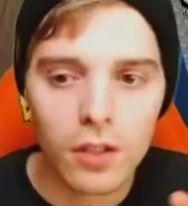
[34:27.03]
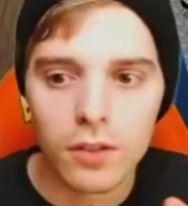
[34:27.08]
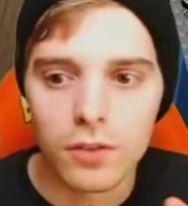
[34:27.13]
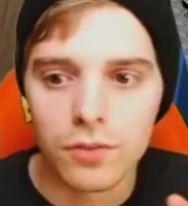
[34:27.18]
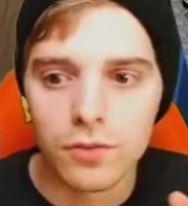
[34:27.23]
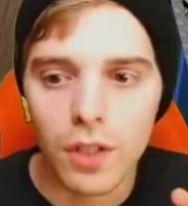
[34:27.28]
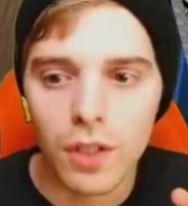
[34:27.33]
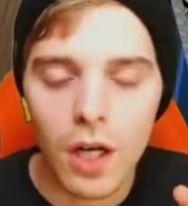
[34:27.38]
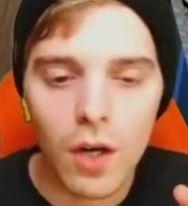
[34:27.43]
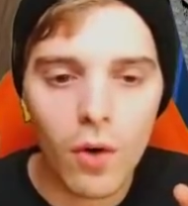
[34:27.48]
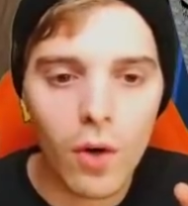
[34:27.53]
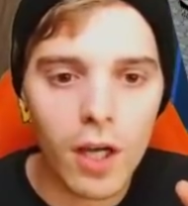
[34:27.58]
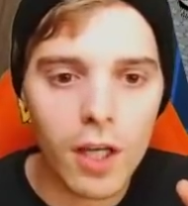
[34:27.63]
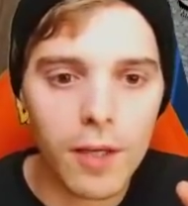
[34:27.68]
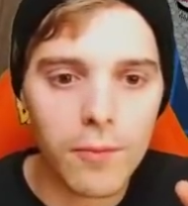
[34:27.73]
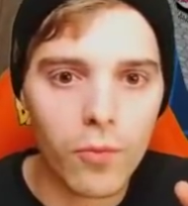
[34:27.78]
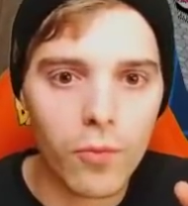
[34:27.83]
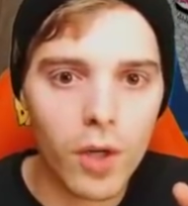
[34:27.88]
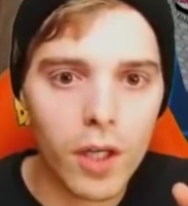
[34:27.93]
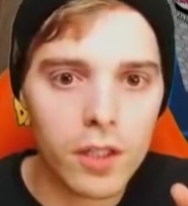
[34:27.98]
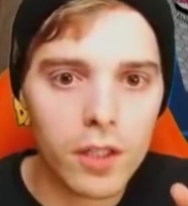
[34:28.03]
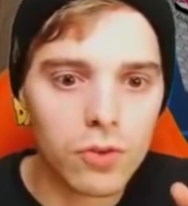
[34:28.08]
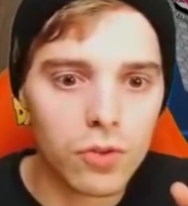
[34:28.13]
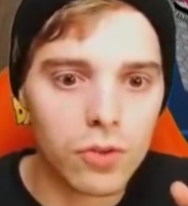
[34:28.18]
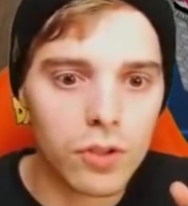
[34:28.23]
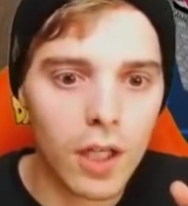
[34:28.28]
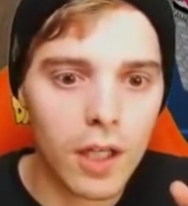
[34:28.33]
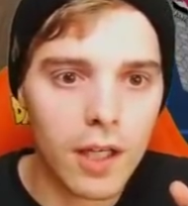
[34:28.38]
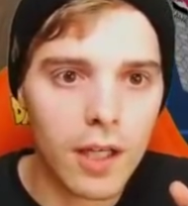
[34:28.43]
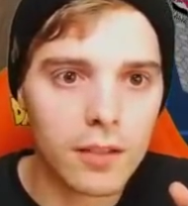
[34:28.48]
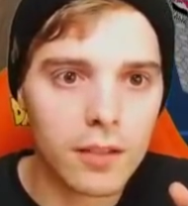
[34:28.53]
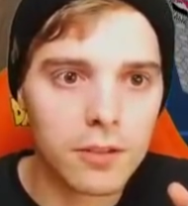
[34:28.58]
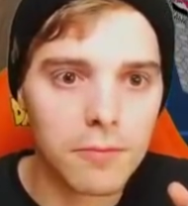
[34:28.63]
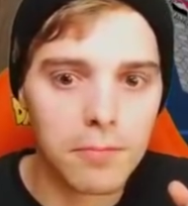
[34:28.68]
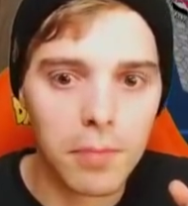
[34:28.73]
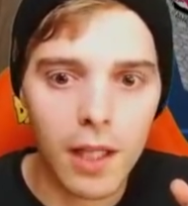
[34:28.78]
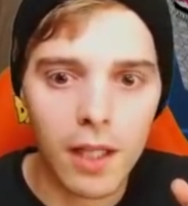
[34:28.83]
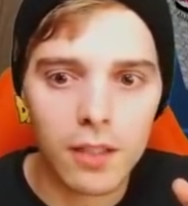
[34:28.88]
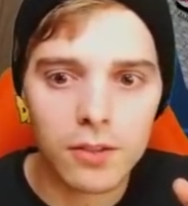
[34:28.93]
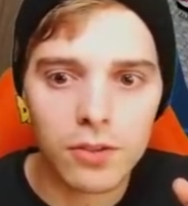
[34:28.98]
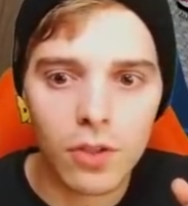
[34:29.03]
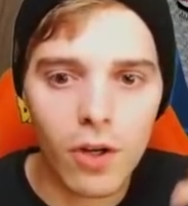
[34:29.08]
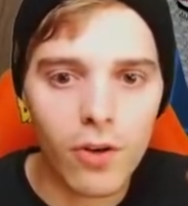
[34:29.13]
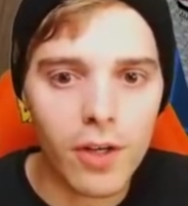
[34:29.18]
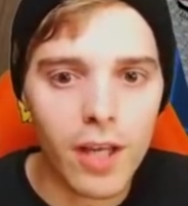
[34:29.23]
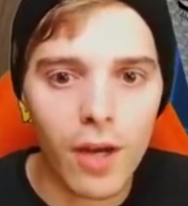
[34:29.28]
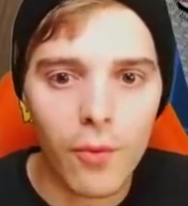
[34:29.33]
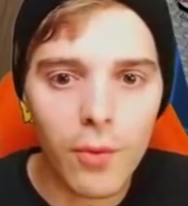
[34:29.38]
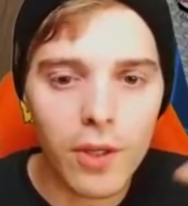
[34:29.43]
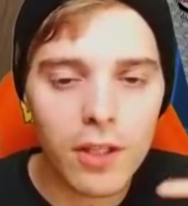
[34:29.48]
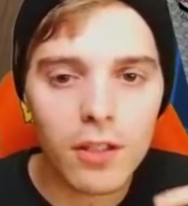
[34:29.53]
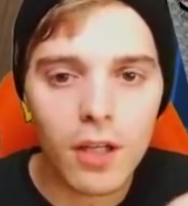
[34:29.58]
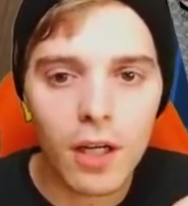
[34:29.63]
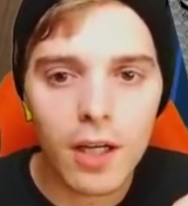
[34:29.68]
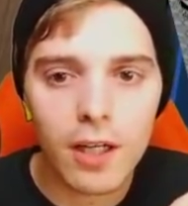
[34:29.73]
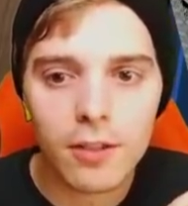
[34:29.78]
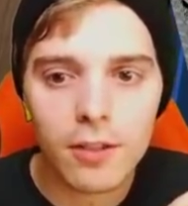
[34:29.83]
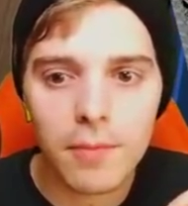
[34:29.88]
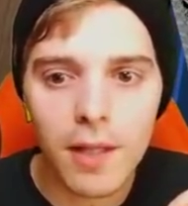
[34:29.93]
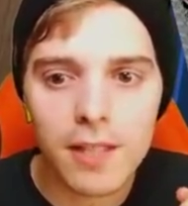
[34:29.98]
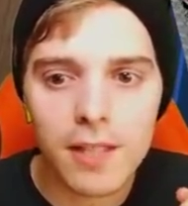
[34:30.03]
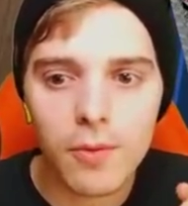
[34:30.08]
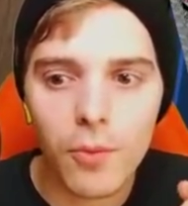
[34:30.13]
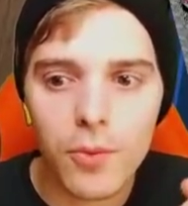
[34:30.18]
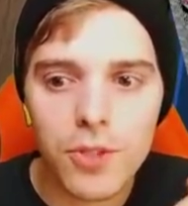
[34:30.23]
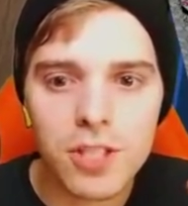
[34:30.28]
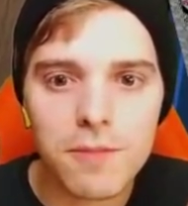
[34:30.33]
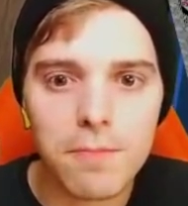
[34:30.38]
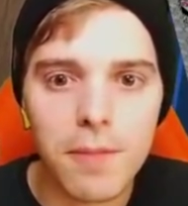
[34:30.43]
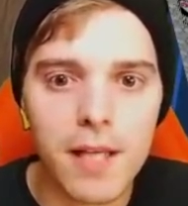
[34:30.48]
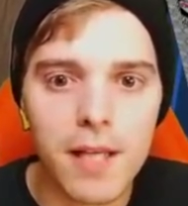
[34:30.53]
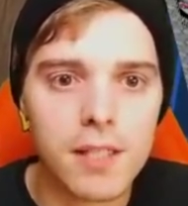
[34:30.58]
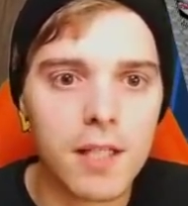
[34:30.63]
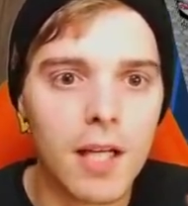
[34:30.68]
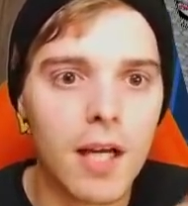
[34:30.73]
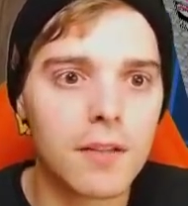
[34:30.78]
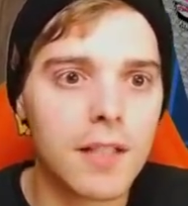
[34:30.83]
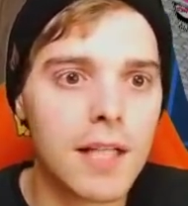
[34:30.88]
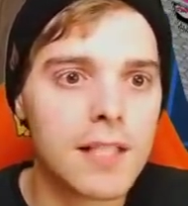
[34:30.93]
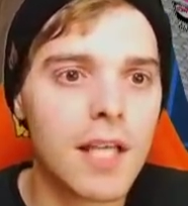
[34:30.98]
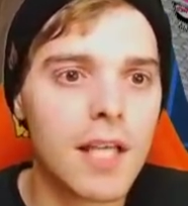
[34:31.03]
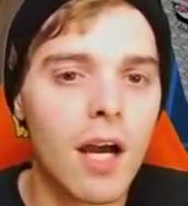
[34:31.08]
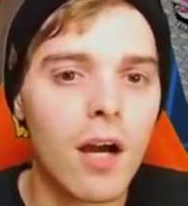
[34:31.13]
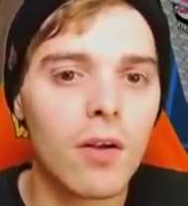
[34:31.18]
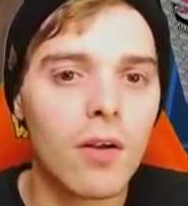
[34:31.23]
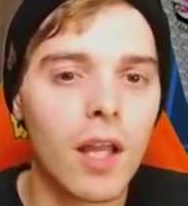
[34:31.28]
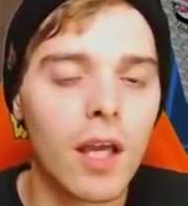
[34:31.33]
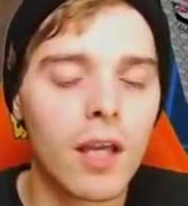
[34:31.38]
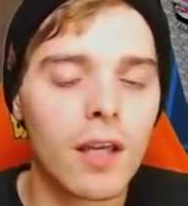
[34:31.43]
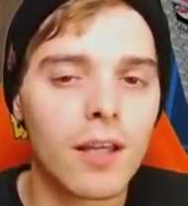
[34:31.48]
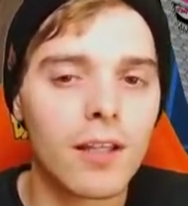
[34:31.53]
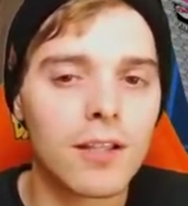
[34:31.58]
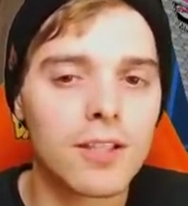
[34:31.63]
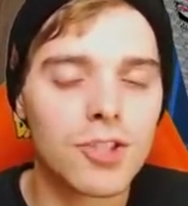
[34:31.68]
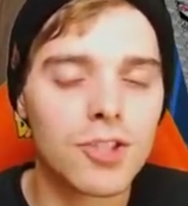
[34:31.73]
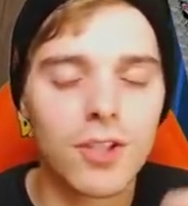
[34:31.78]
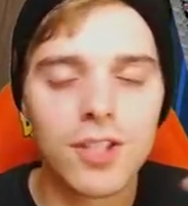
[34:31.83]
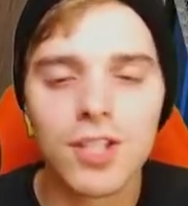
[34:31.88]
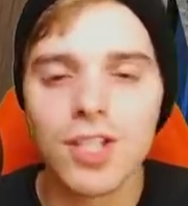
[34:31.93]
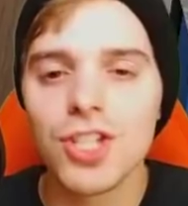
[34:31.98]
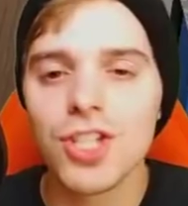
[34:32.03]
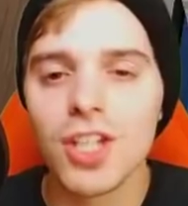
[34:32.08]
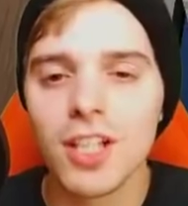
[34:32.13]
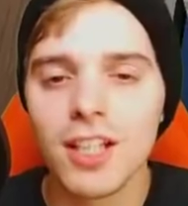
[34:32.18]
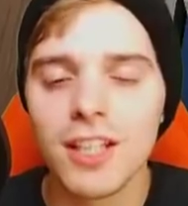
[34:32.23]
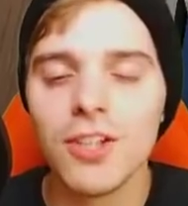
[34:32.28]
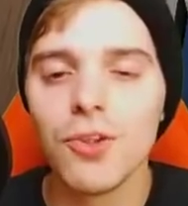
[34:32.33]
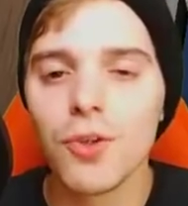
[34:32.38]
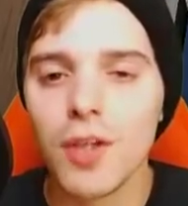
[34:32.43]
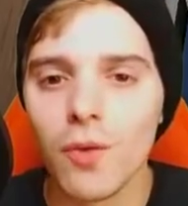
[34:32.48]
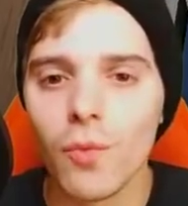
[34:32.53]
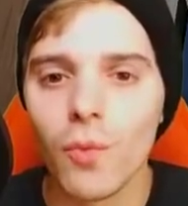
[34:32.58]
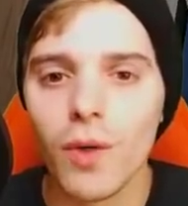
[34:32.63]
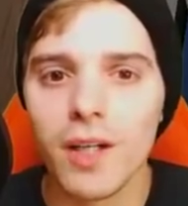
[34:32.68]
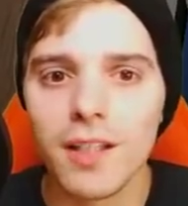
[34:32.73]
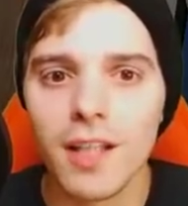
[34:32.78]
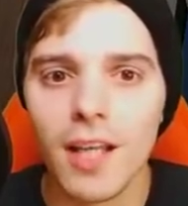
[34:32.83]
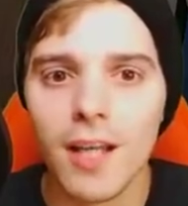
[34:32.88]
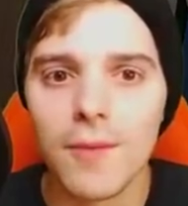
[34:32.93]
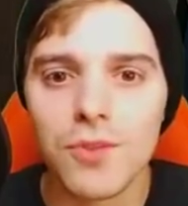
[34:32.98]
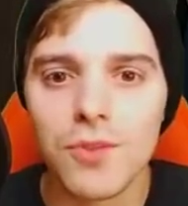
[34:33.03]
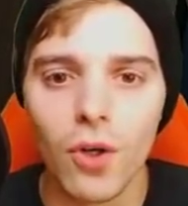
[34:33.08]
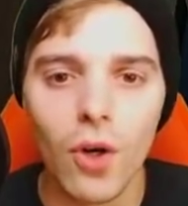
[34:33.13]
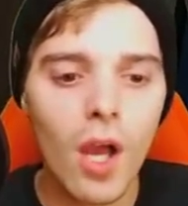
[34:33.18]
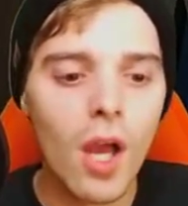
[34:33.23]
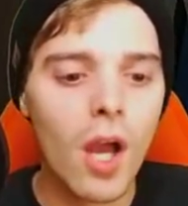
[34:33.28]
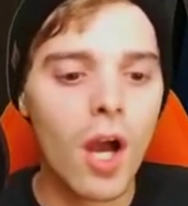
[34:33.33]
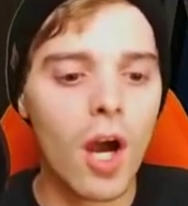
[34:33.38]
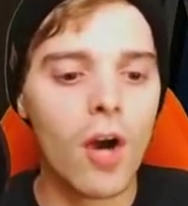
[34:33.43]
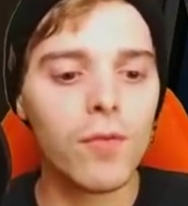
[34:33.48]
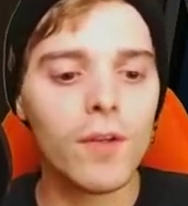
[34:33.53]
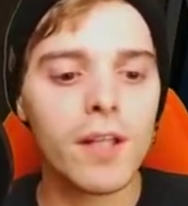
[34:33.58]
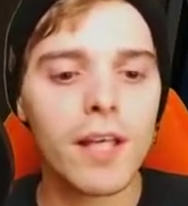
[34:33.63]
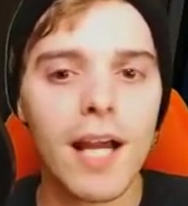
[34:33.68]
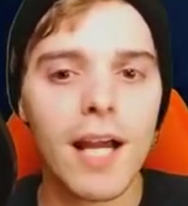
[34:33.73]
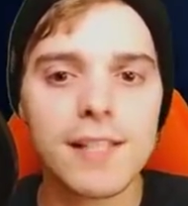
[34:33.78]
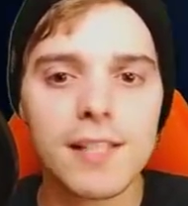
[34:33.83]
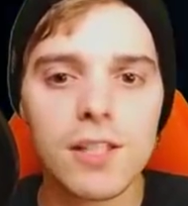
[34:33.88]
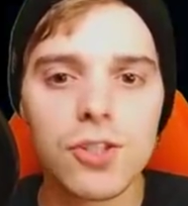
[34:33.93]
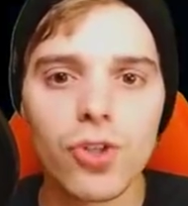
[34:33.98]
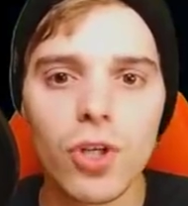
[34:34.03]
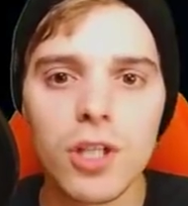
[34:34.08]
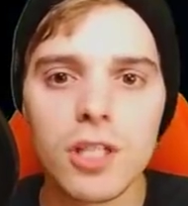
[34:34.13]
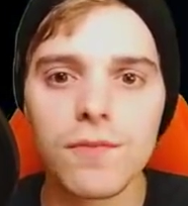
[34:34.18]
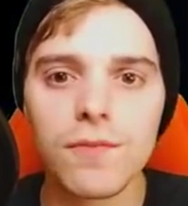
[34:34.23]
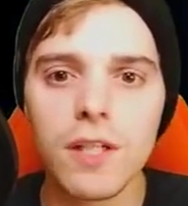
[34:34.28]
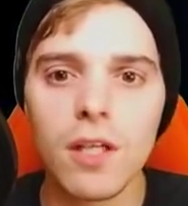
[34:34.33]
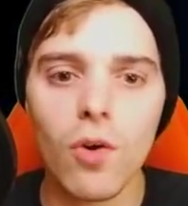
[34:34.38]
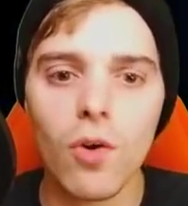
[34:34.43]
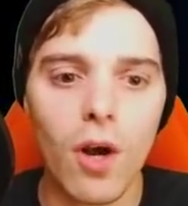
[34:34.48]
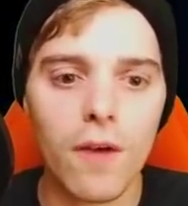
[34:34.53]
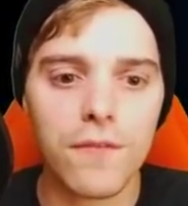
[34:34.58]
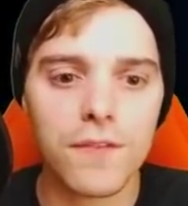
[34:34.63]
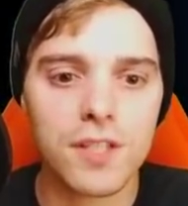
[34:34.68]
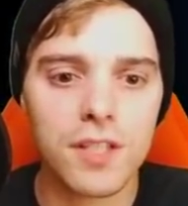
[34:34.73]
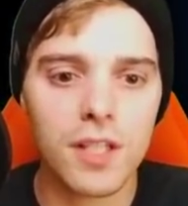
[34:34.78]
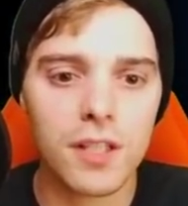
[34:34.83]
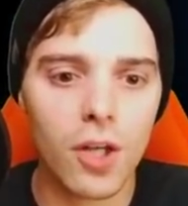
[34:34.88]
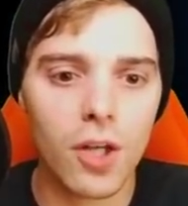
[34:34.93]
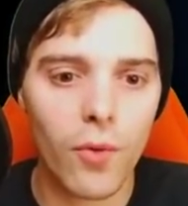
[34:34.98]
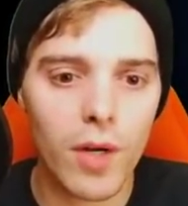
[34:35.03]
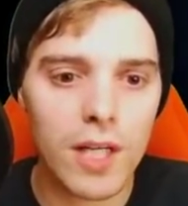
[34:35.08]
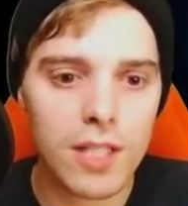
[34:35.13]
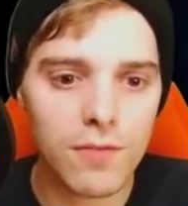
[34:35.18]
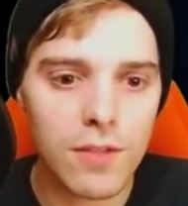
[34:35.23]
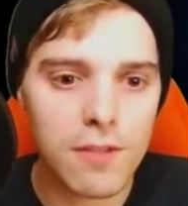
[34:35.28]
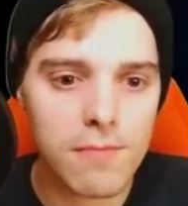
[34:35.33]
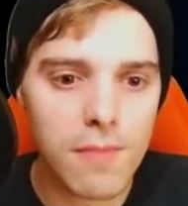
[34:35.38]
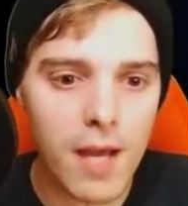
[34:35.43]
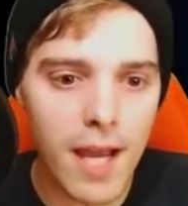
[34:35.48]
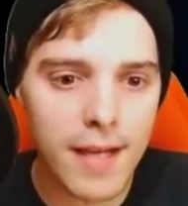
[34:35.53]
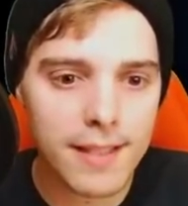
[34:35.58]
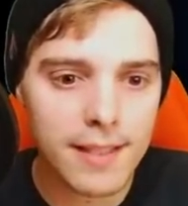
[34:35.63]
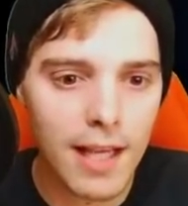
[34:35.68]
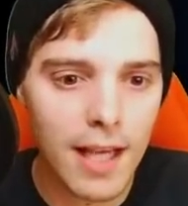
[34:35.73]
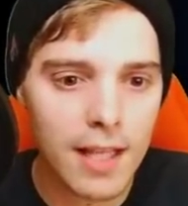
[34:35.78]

Now I am ready to knock out the Blounts. Oh yeah, we could knock out the Blounts, but we just pass it out. That's how, like, strategically you can win games. So hopefully you guys enjoyed this video of Cinderace VMAX.